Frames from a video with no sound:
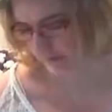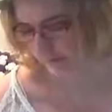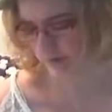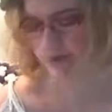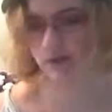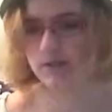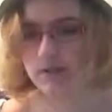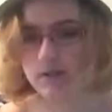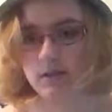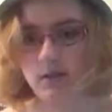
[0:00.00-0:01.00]

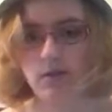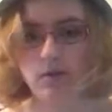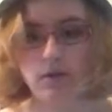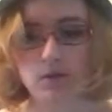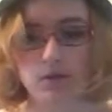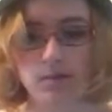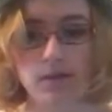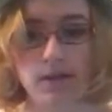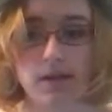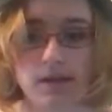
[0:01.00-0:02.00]
Bergarten restaurant,
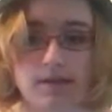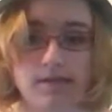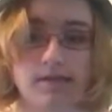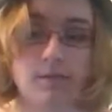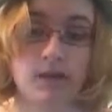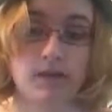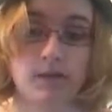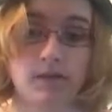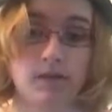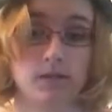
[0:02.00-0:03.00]
because my
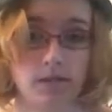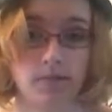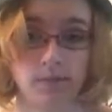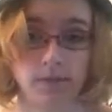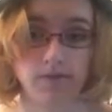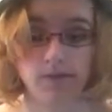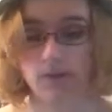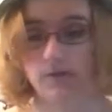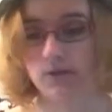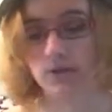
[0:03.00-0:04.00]
husband's a big
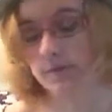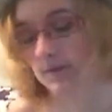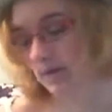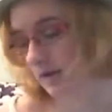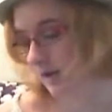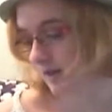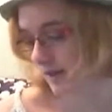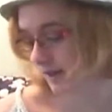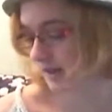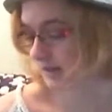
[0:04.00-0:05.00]
fan of German
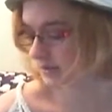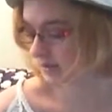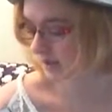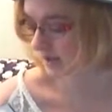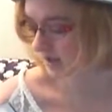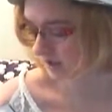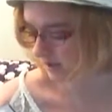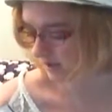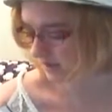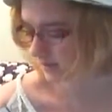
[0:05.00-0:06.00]
things.
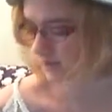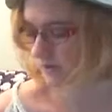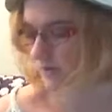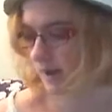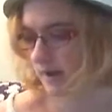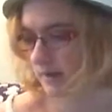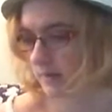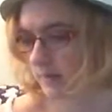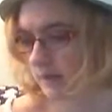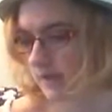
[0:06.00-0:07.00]
So I
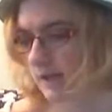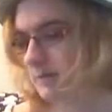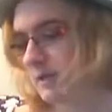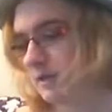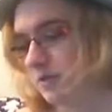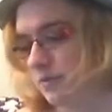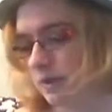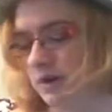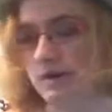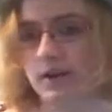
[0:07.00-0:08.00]
planned that special
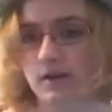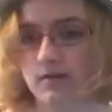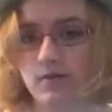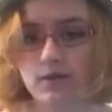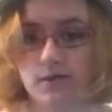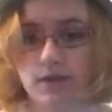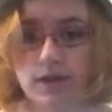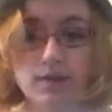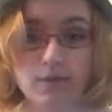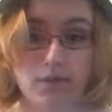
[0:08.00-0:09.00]
for our anniversary
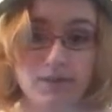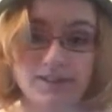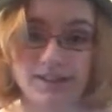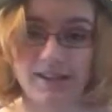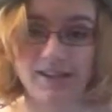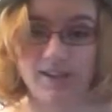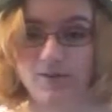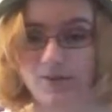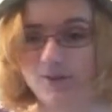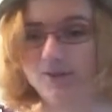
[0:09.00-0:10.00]
day. It'd be our second
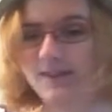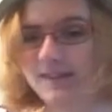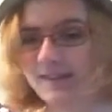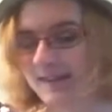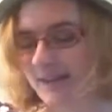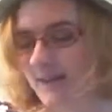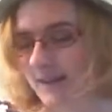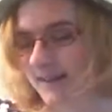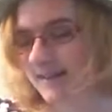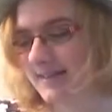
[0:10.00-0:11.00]
anniversary. Go
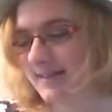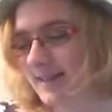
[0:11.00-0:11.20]
us.